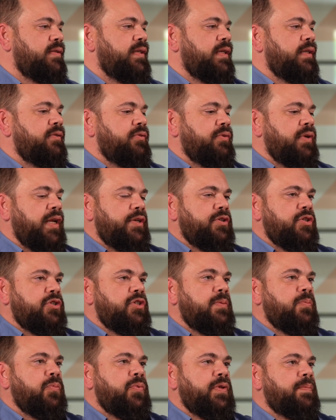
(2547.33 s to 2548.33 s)
in
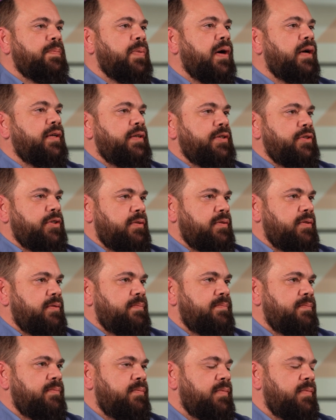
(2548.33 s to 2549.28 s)
relationship with partnerships